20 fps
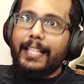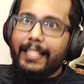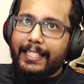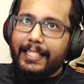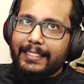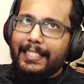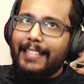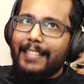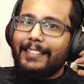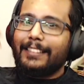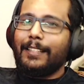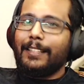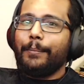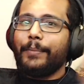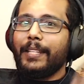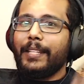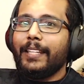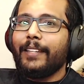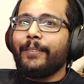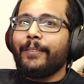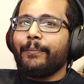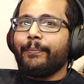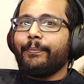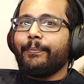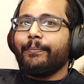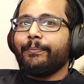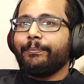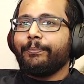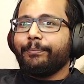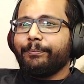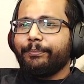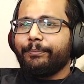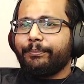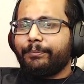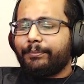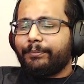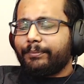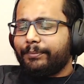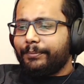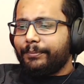Is that something
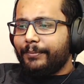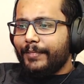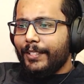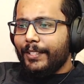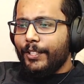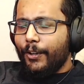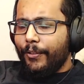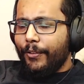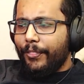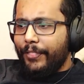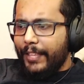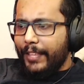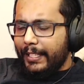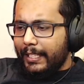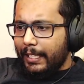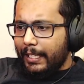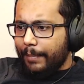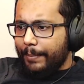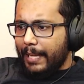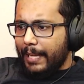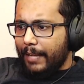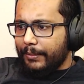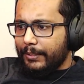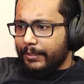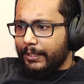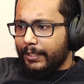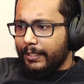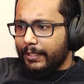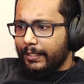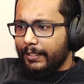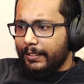you're thinking about